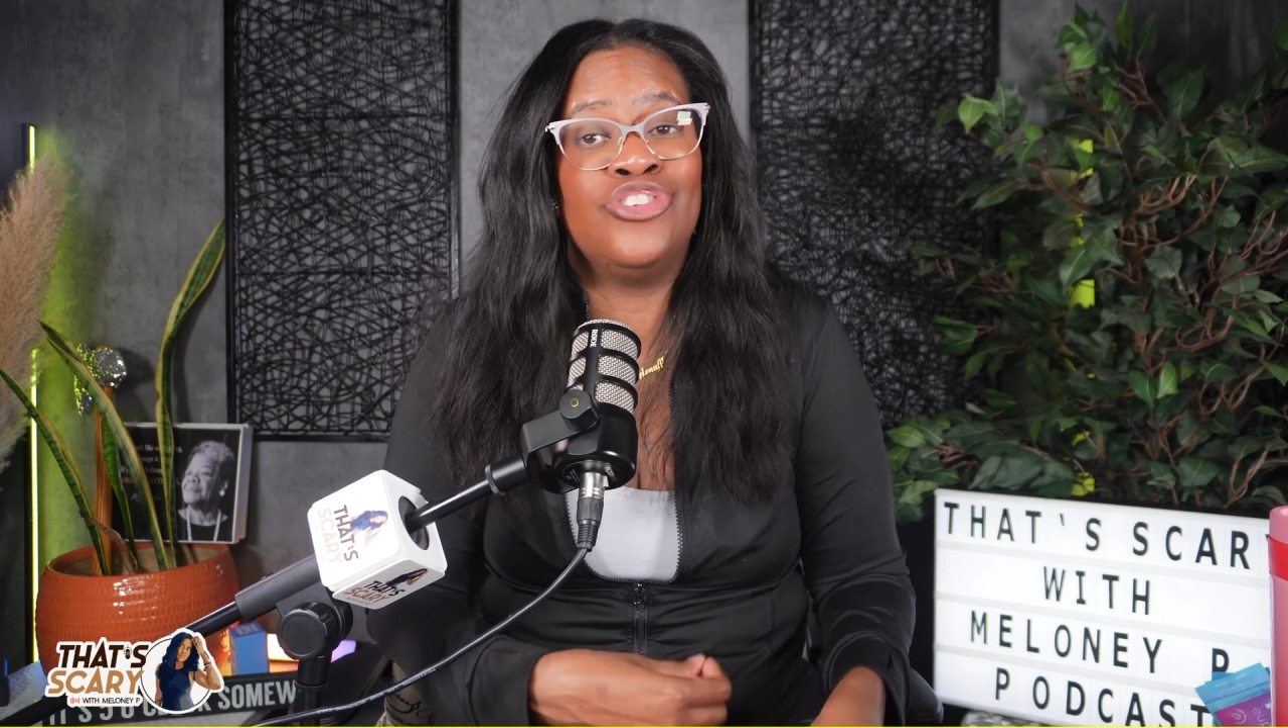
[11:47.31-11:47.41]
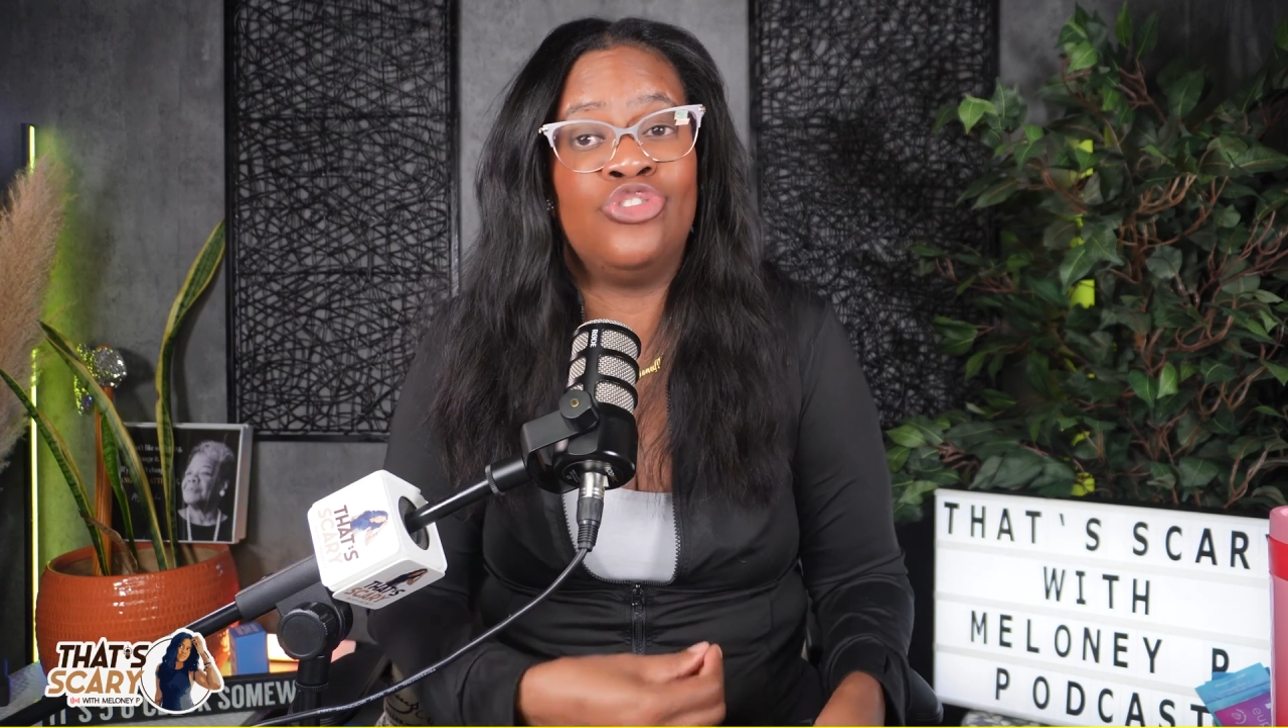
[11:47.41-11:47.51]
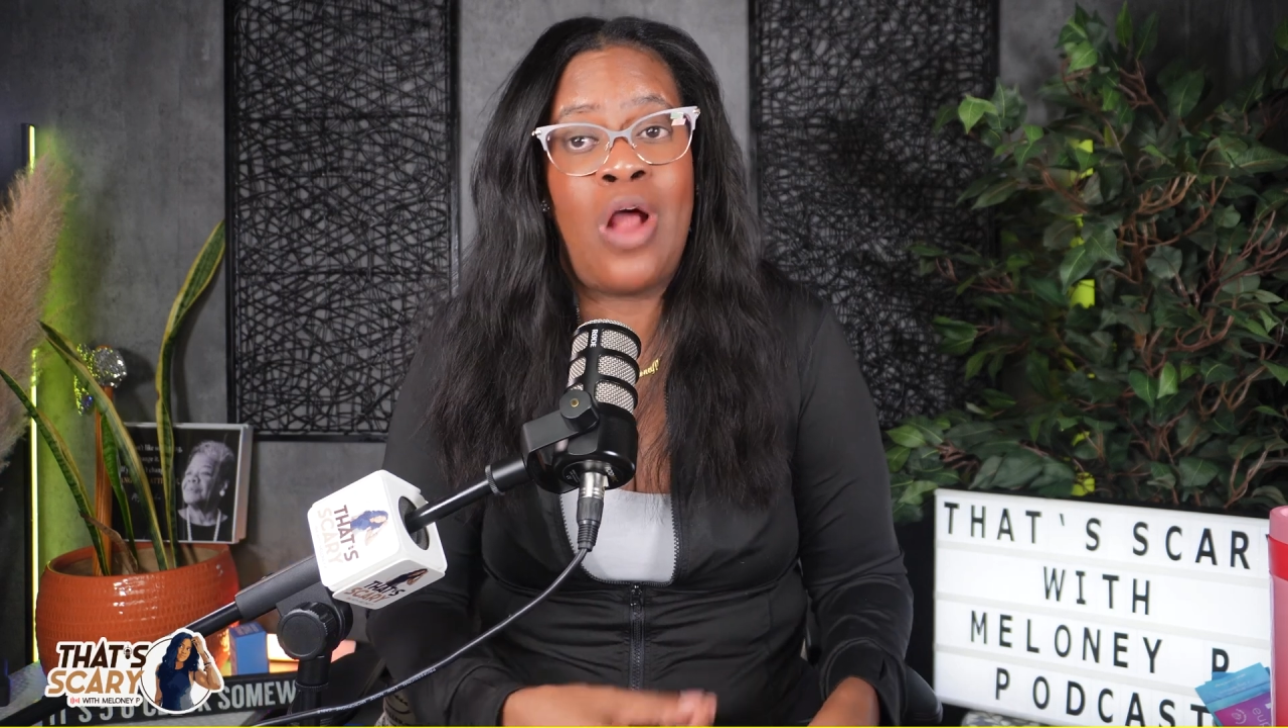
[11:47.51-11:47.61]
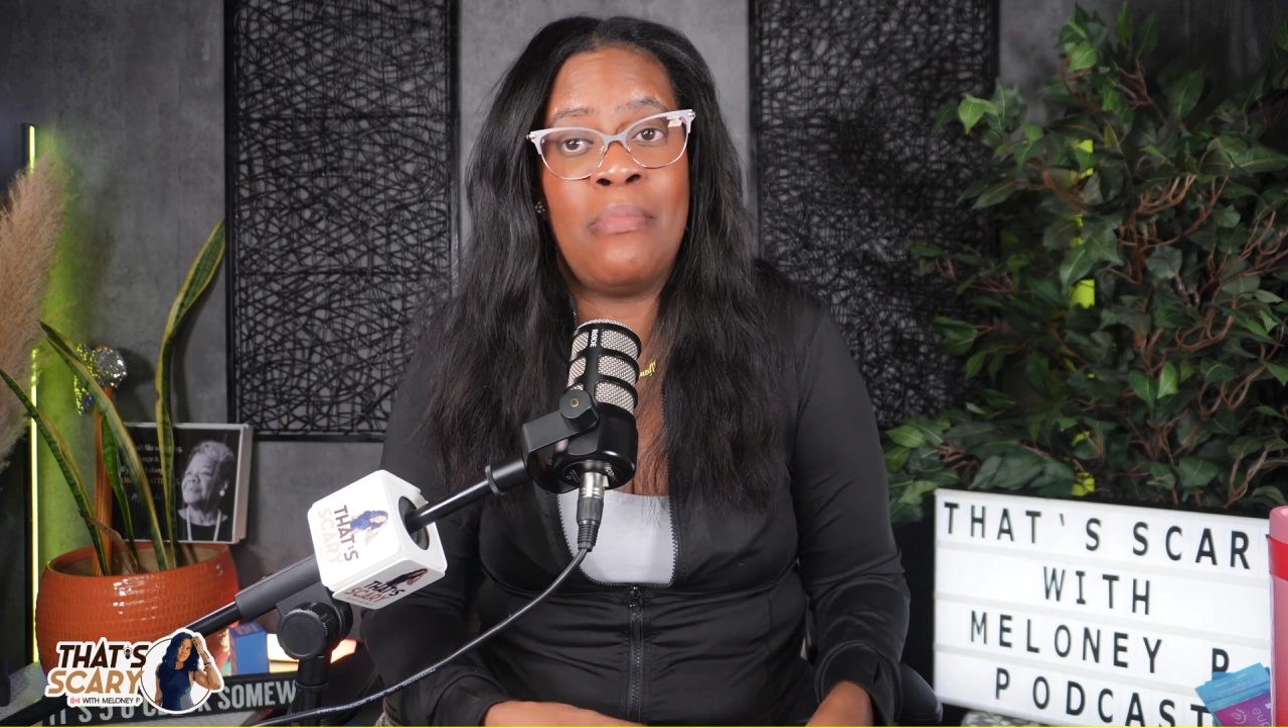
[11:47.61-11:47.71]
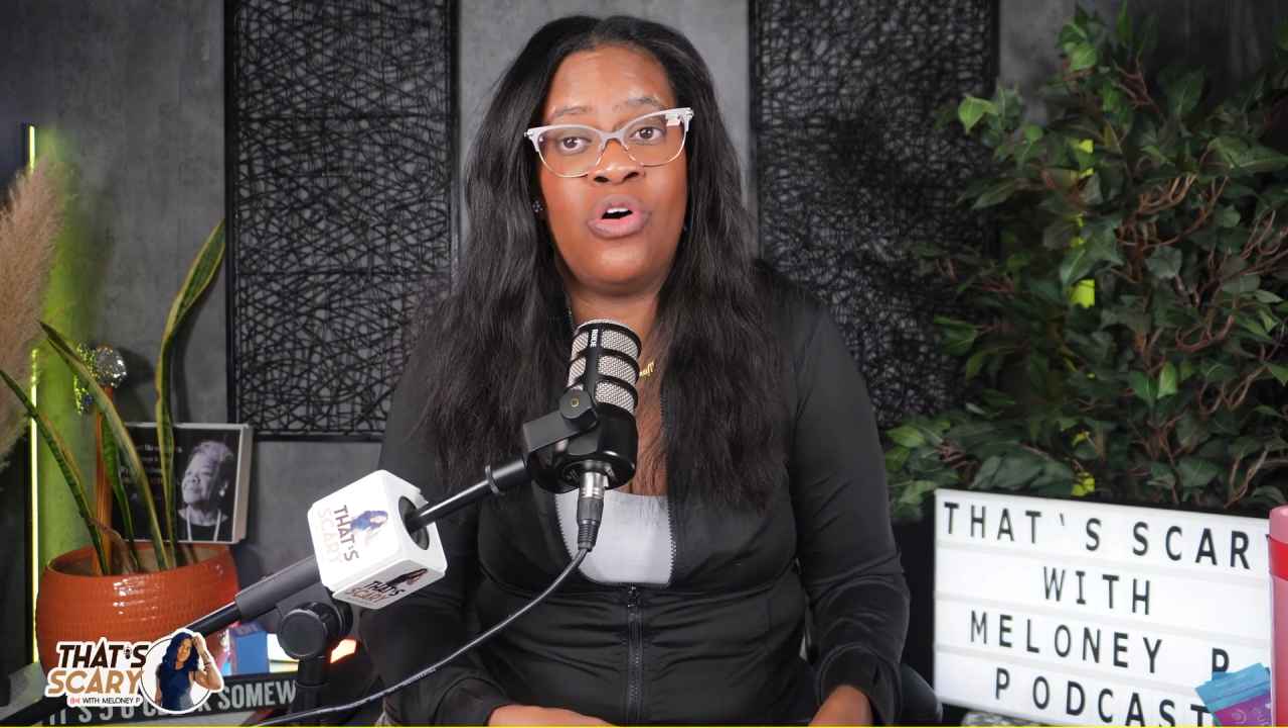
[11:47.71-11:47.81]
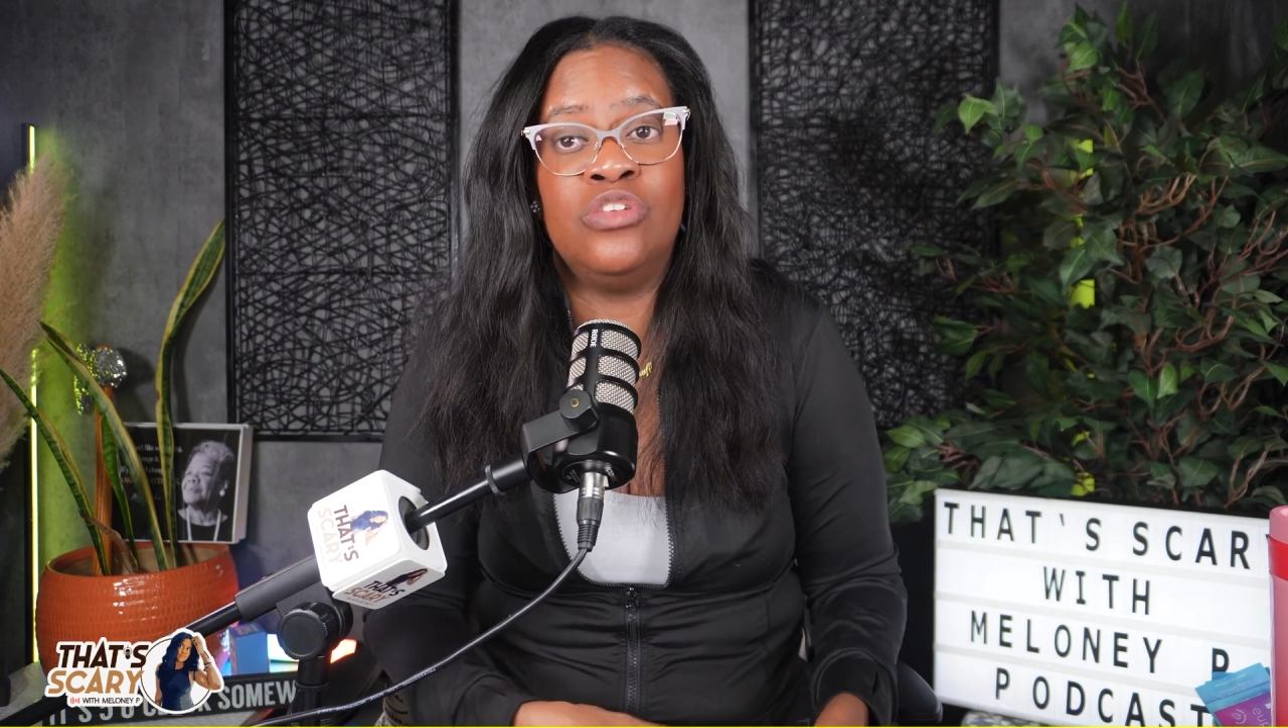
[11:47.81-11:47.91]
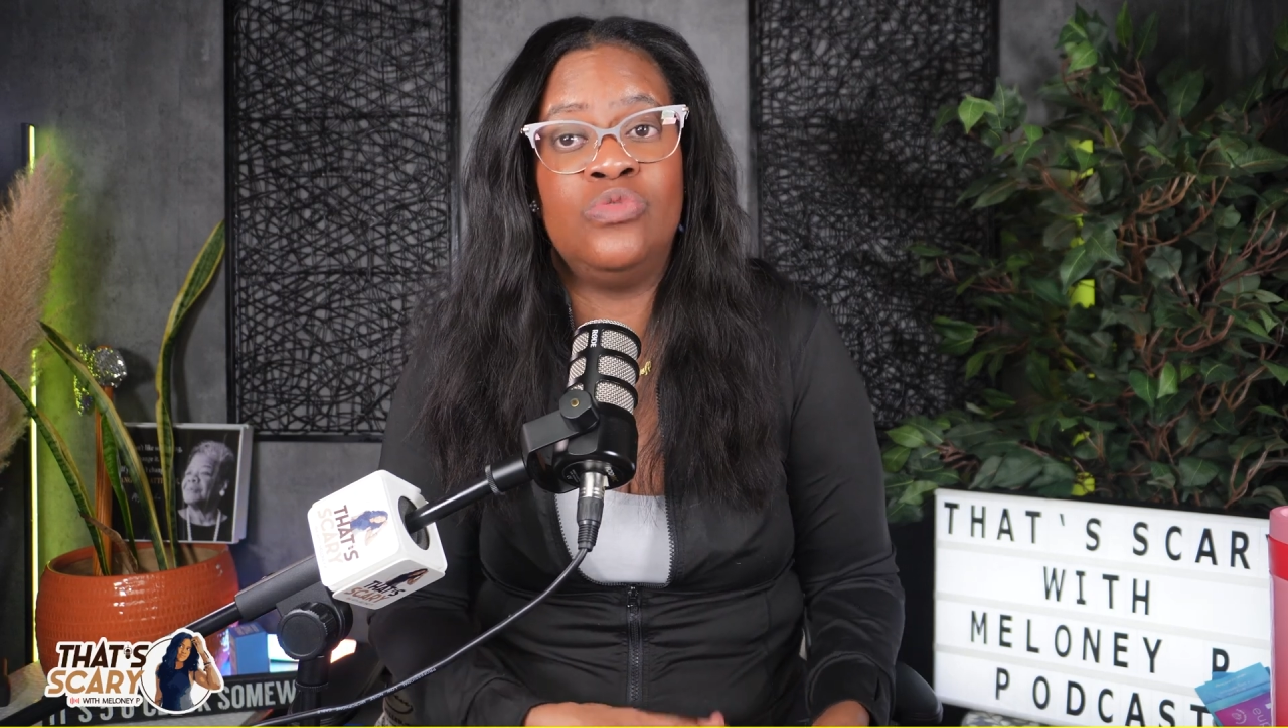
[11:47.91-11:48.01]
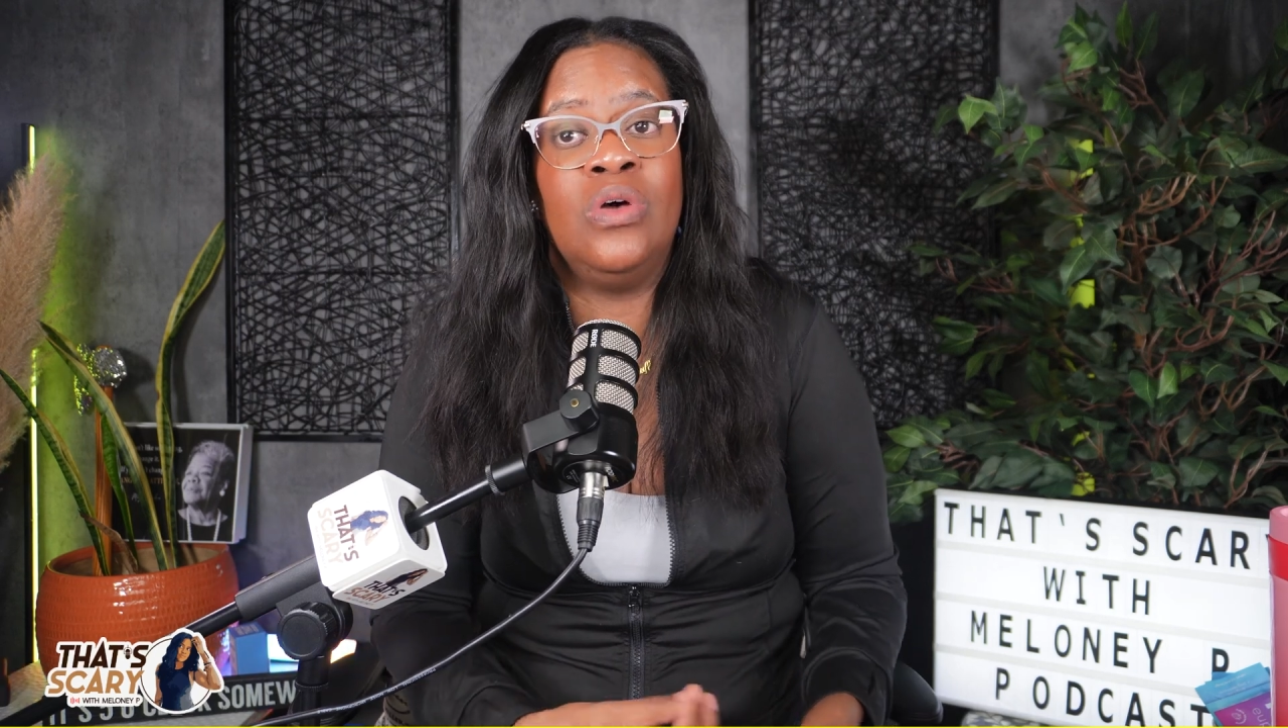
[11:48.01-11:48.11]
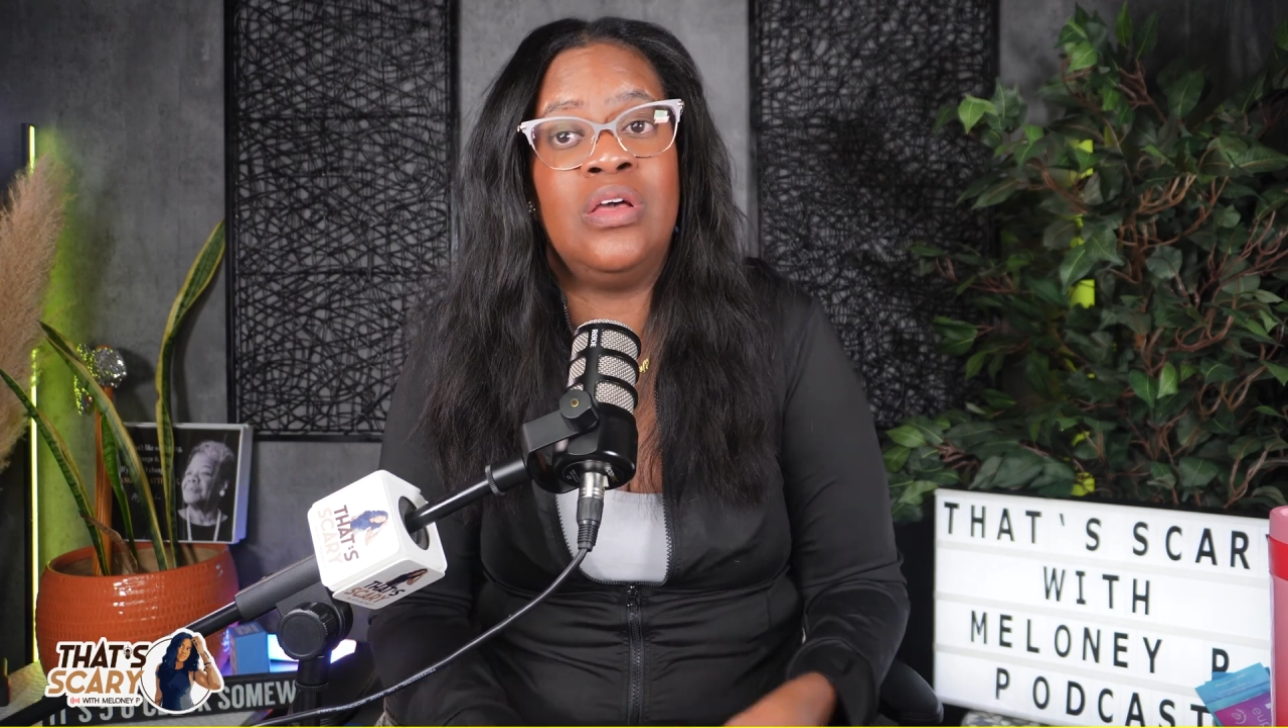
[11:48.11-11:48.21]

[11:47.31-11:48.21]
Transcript: trauma onto a